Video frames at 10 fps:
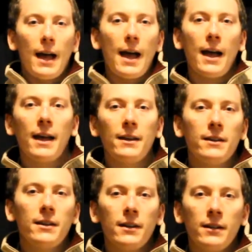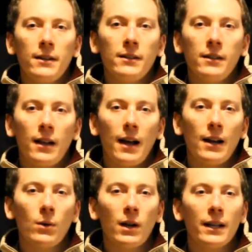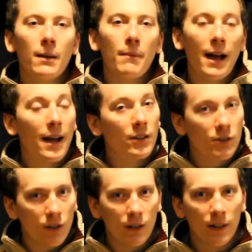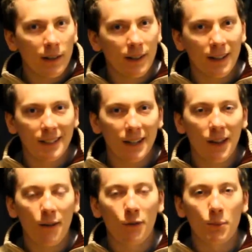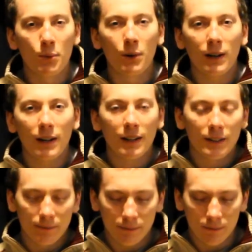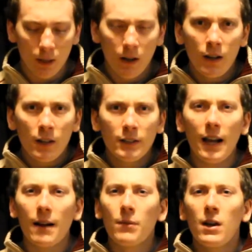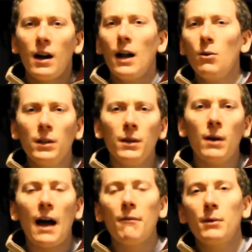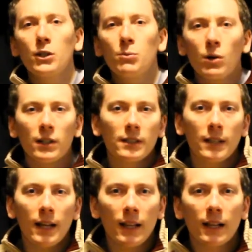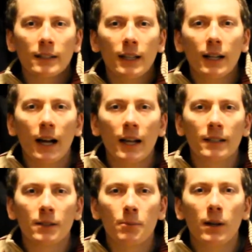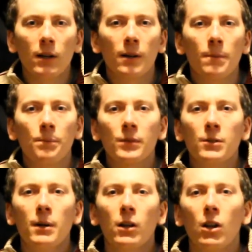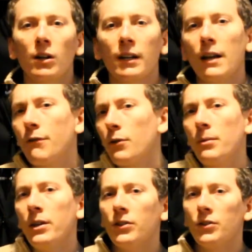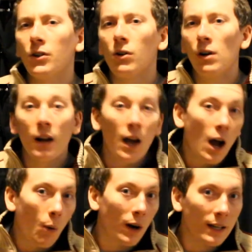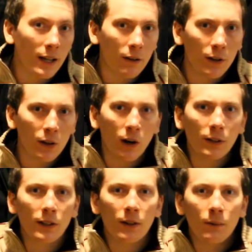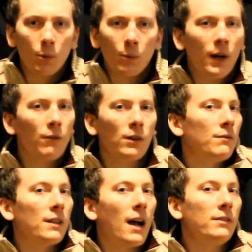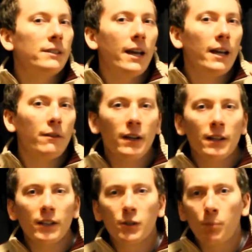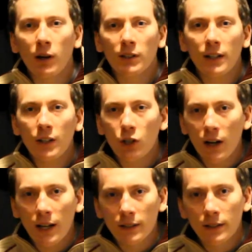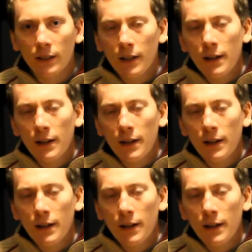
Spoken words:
and I don't gotta get my hands dirty. I save that for the brewing days. So yeah, I don't really have much more to say. Like I said, guys, it's been a long day for me, so I wanted to get a video out there. Whatever I've said, if anything sparked an interest,